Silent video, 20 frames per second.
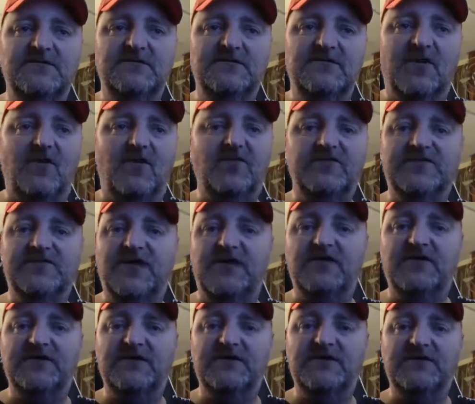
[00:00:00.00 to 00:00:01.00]
Cold as
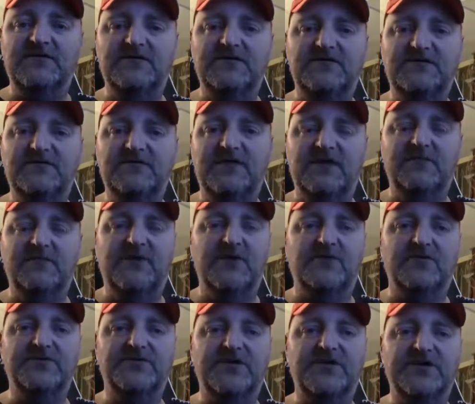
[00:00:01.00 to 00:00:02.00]
hell here, like my
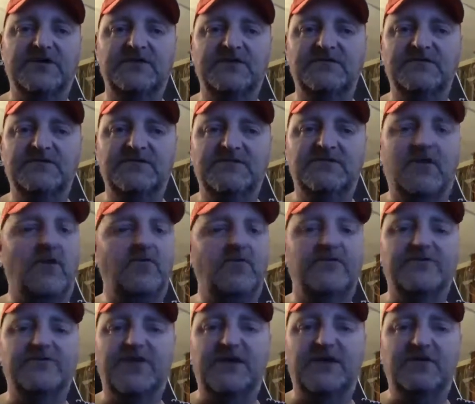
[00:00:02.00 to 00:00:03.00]
old saying. It's
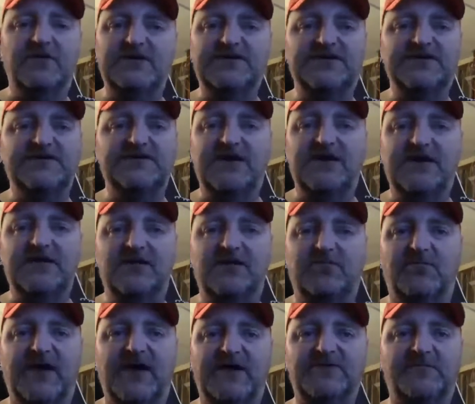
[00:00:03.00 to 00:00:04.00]
colder than a witch's tit in a
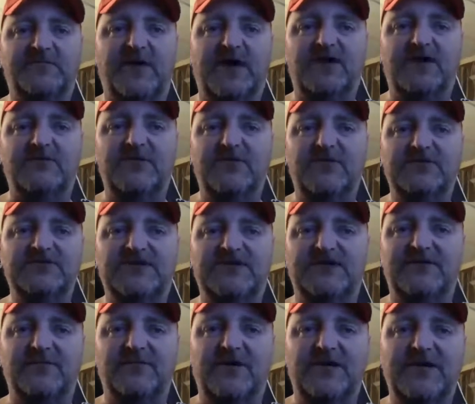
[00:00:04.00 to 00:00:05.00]
brass sprout in the middle of
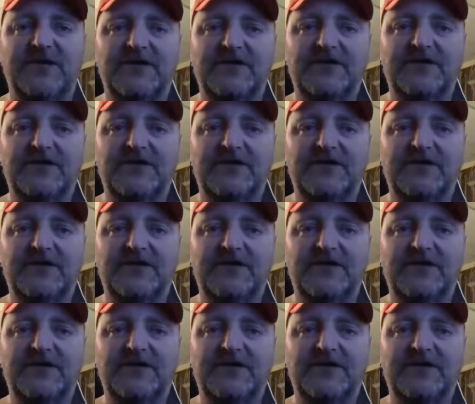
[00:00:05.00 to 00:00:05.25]
January.